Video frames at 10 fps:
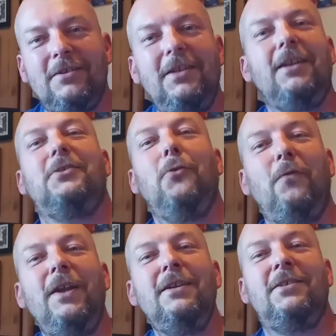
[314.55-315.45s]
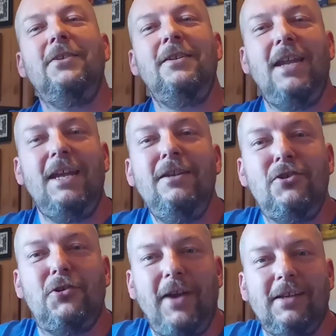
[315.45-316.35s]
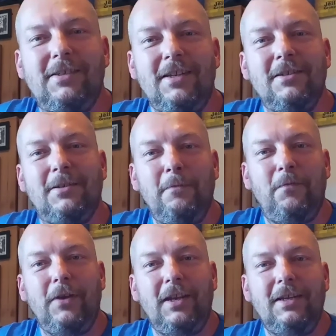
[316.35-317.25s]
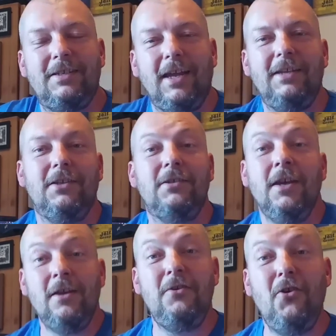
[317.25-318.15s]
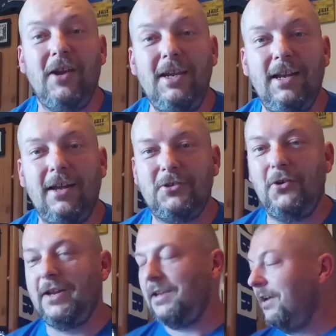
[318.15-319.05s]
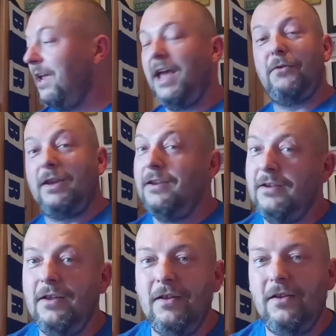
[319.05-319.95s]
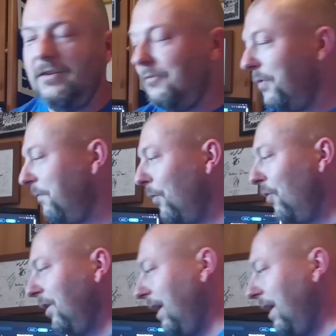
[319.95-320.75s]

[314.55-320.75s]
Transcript: see that sort of innocent interest in something these days that's not electronic. Anyway, with all